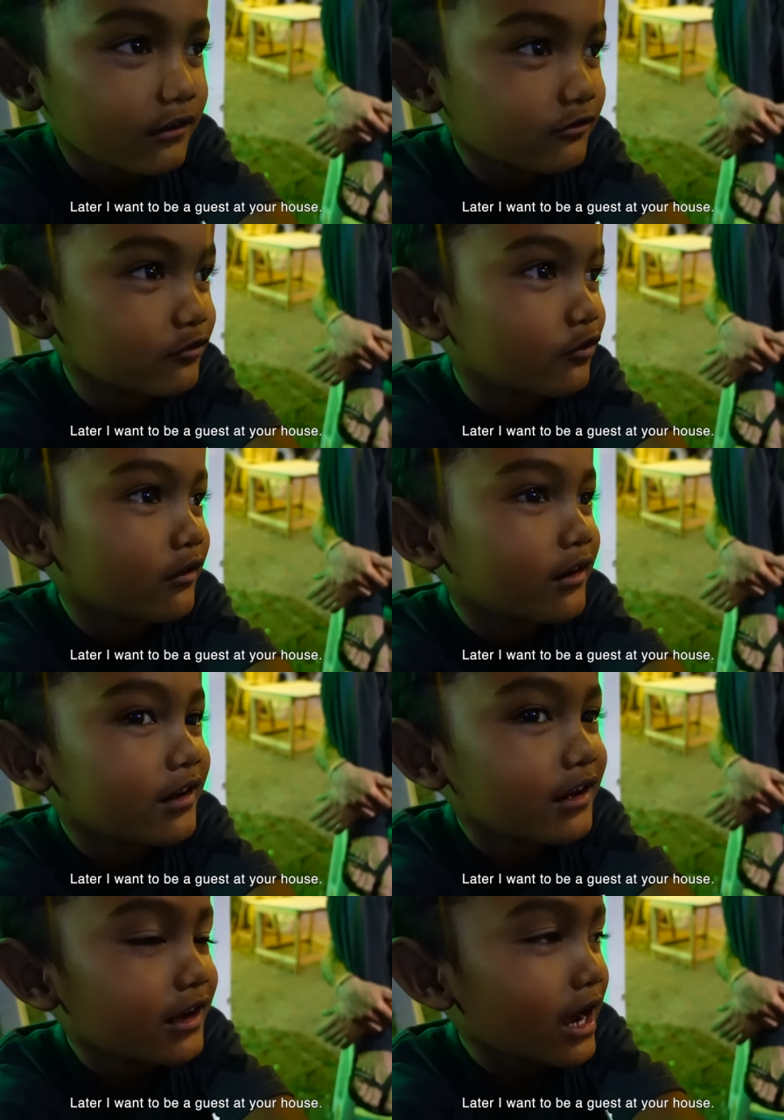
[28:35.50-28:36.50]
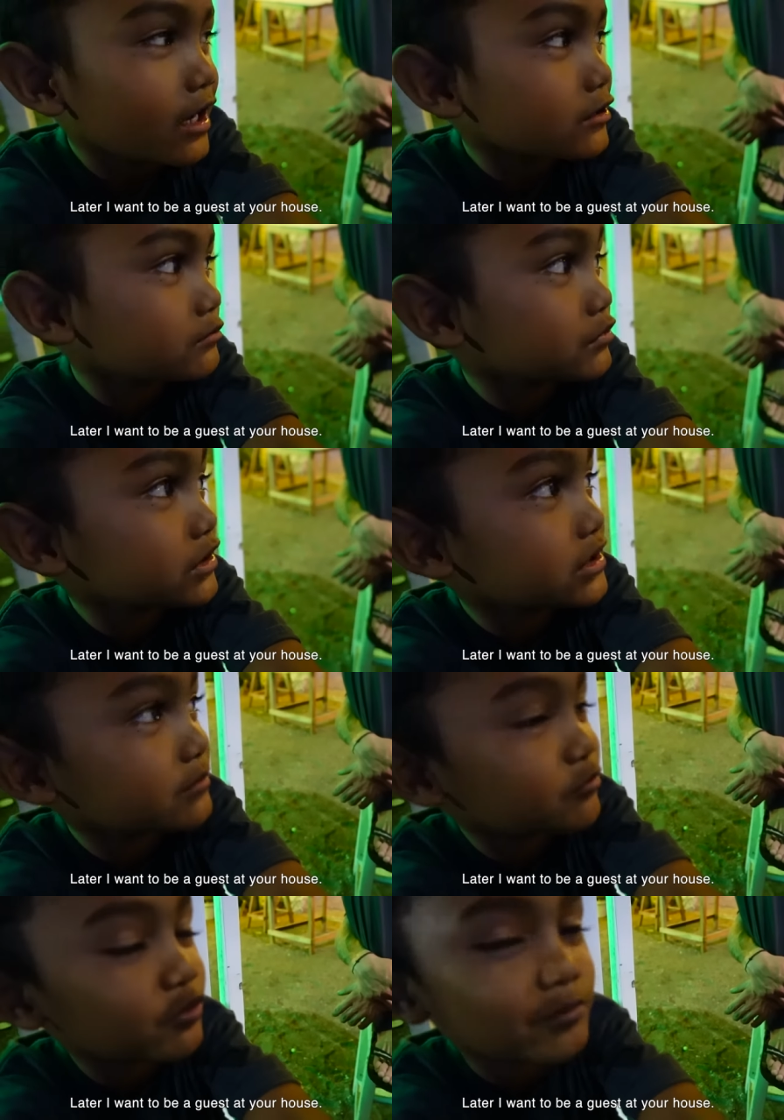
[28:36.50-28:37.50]
tuh. Aku
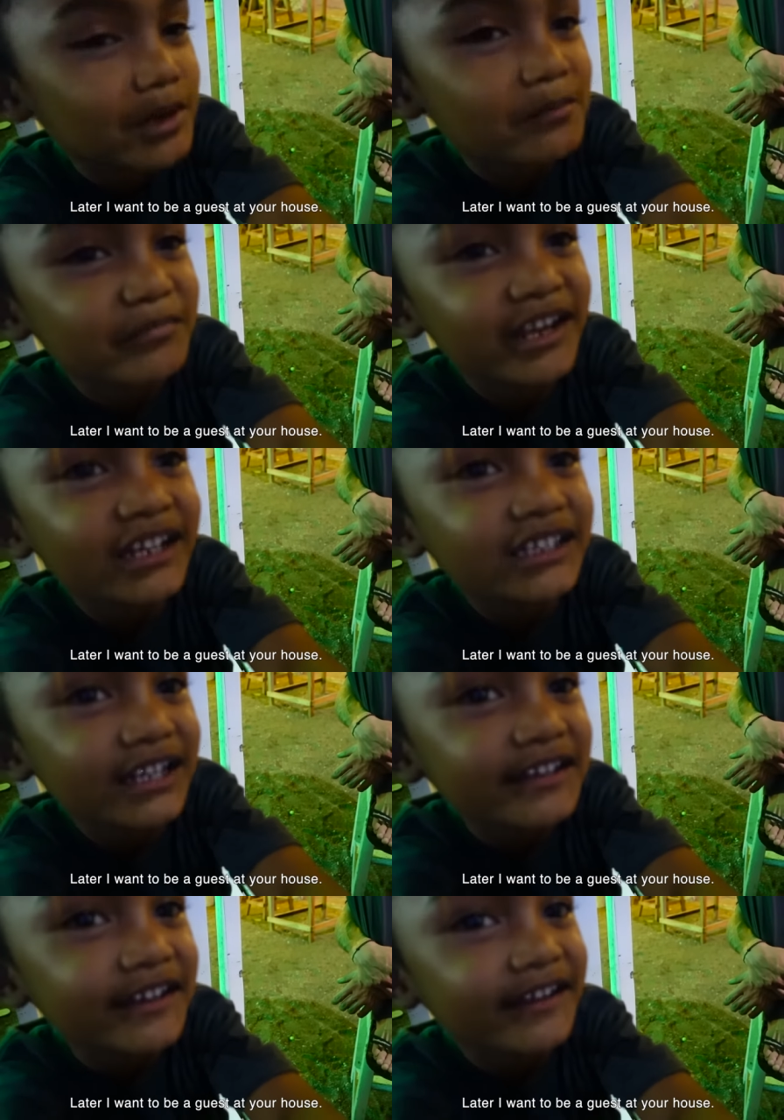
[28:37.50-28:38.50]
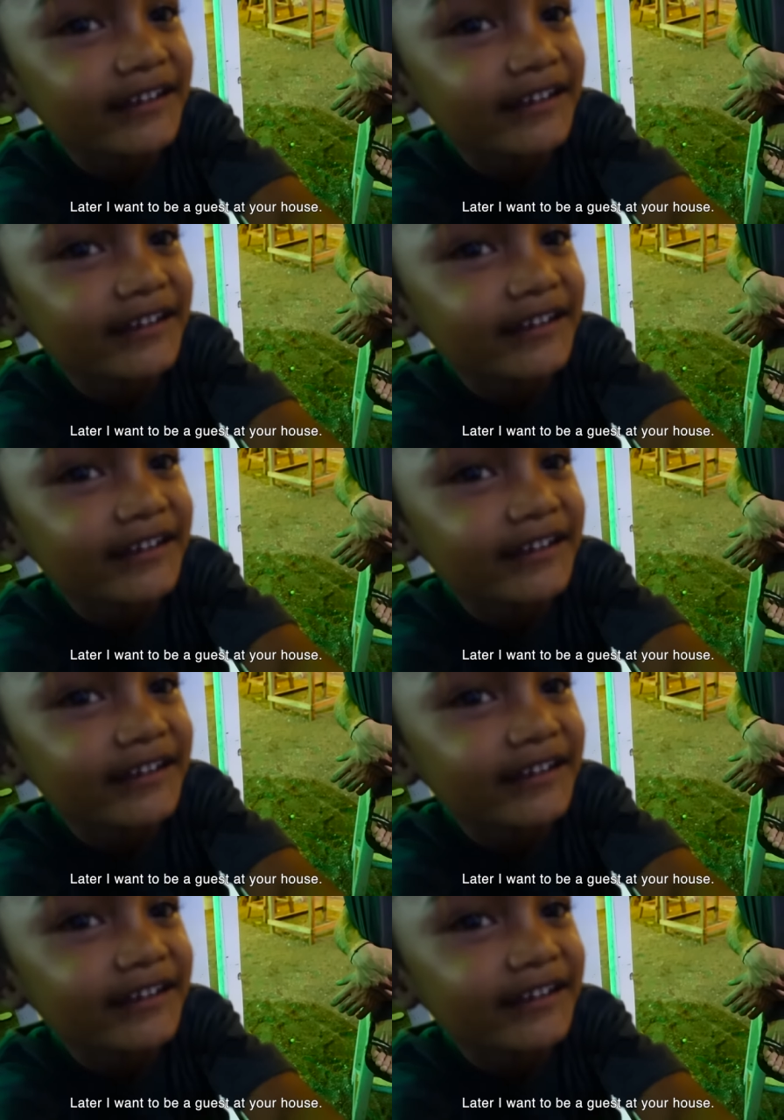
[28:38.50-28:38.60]
ditemu meme tadi.